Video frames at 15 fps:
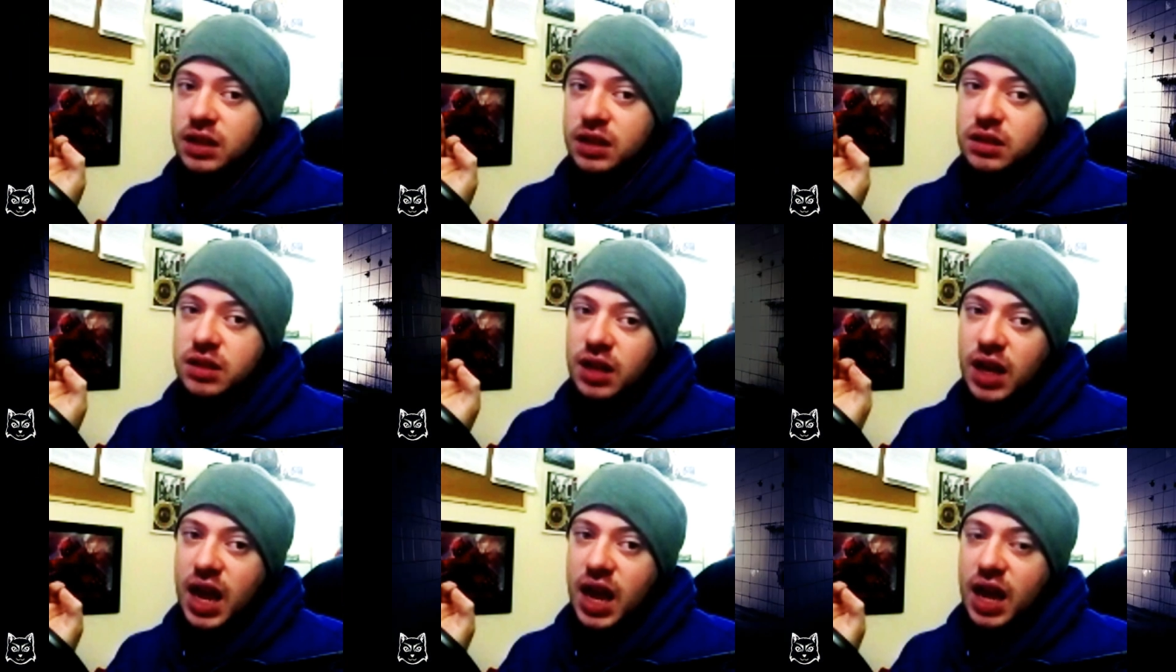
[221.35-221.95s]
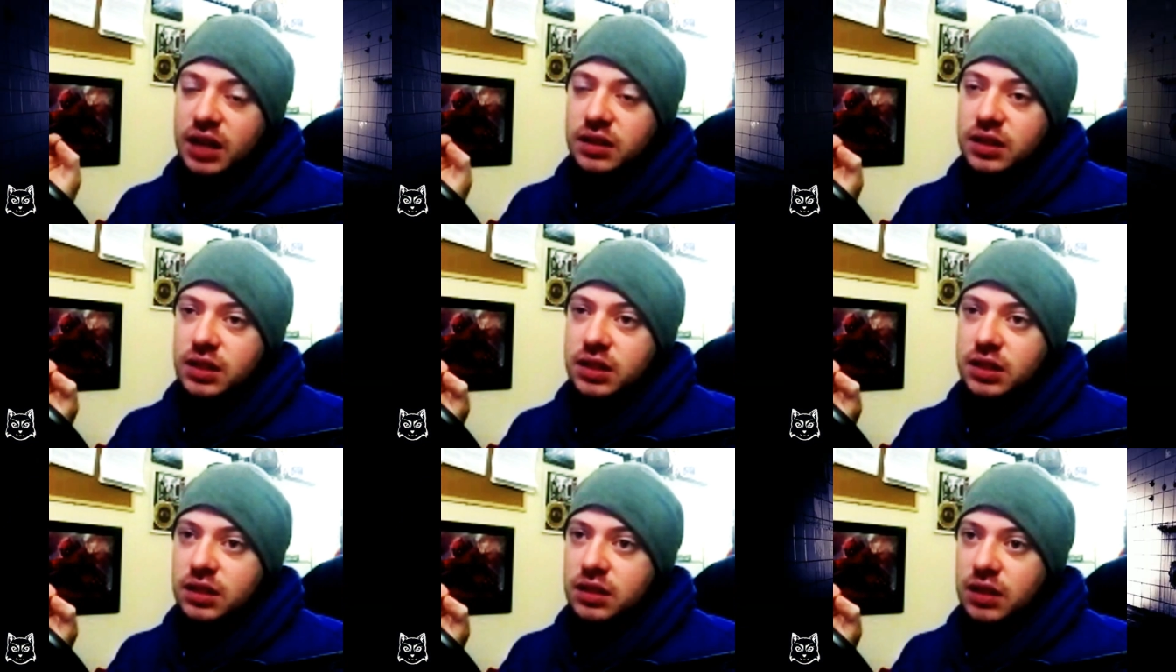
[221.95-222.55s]
did manage to
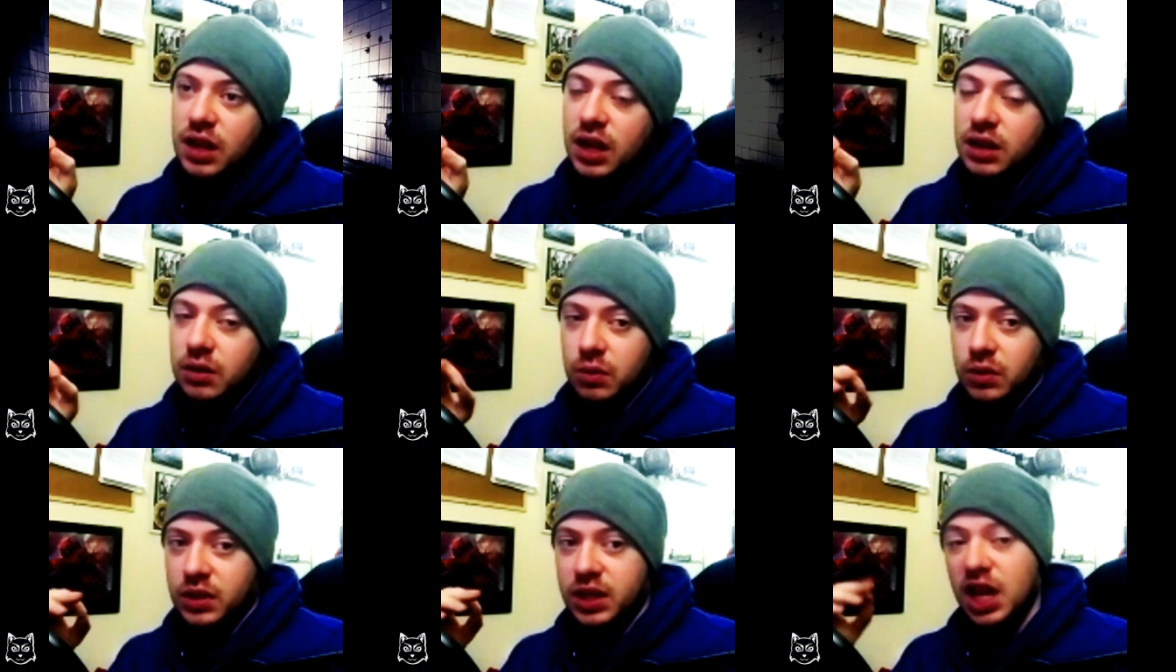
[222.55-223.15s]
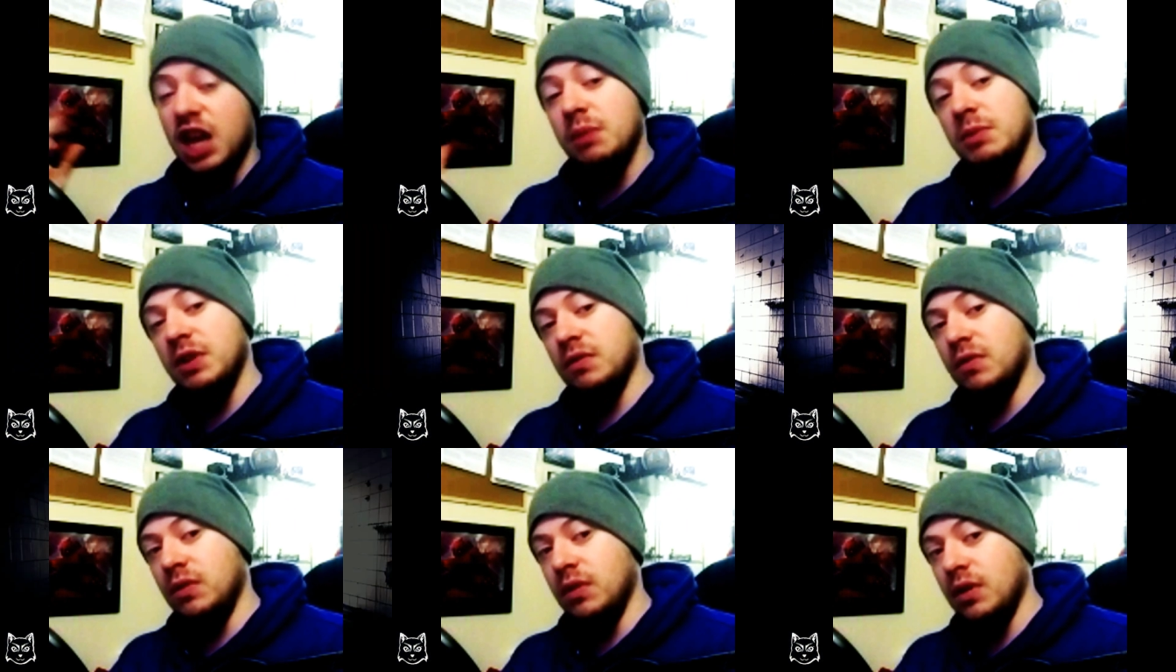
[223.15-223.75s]
get a new
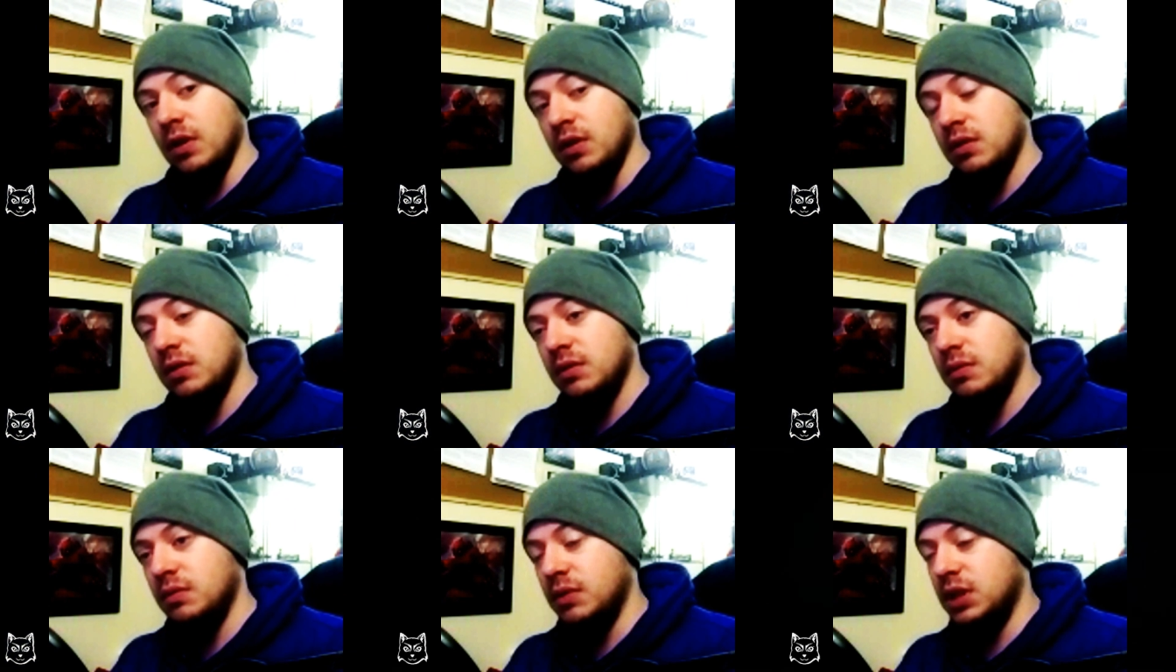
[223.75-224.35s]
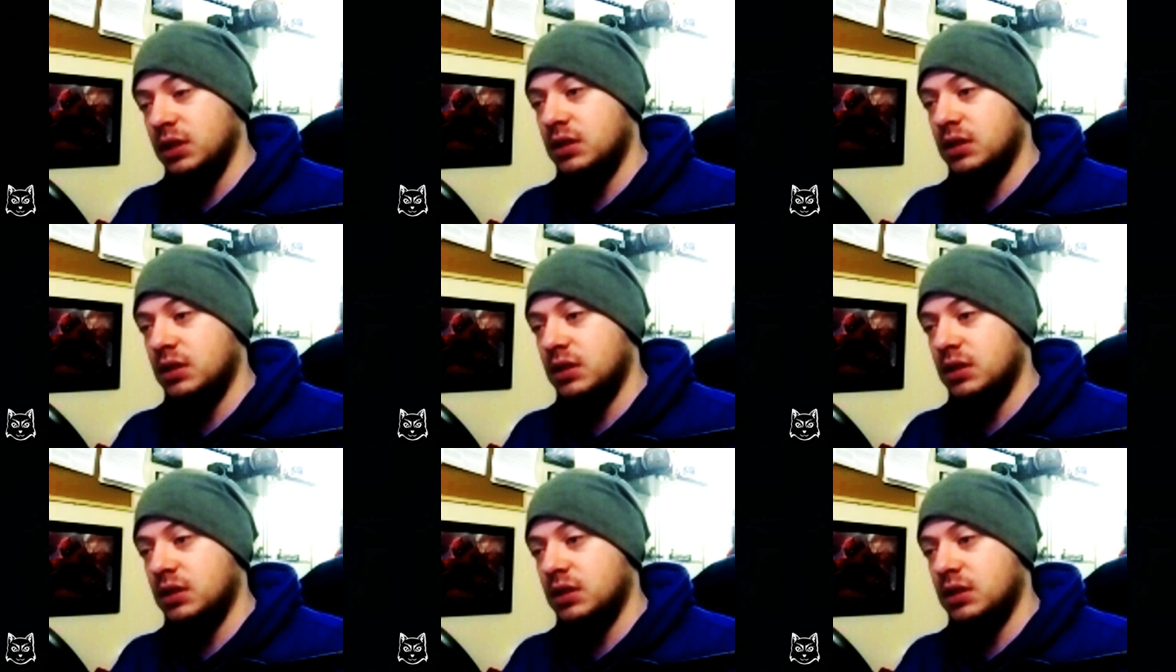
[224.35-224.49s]
gaming router,